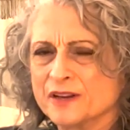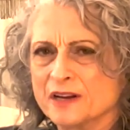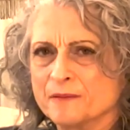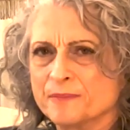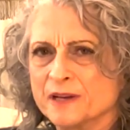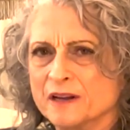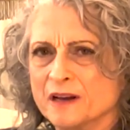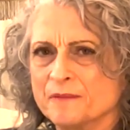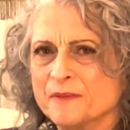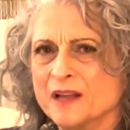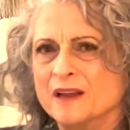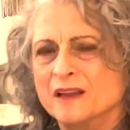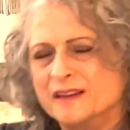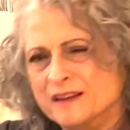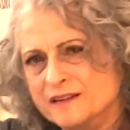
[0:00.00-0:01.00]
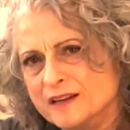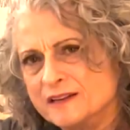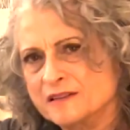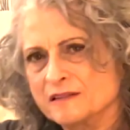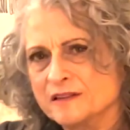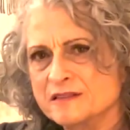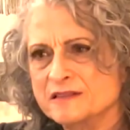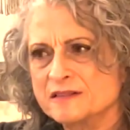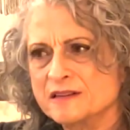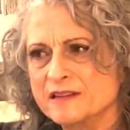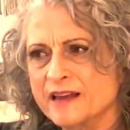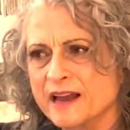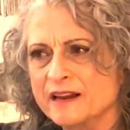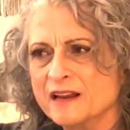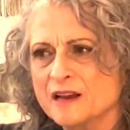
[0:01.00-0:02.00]
the up and up, you need to listen to
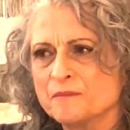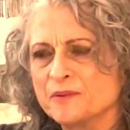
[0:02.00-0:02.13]
that.